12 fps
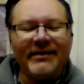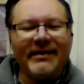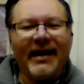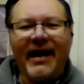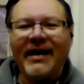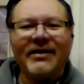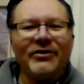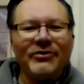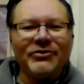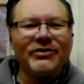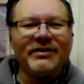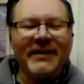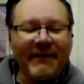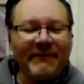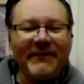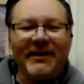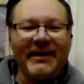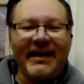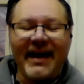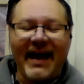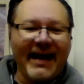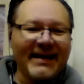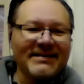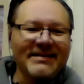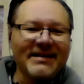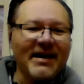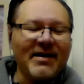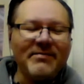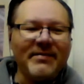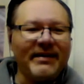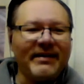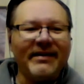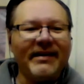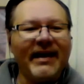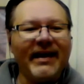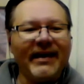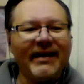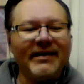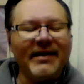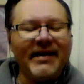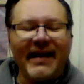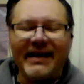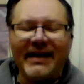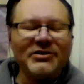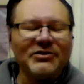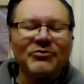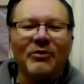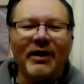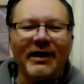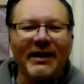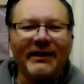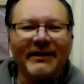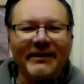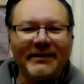you should definitely ask them and not just one.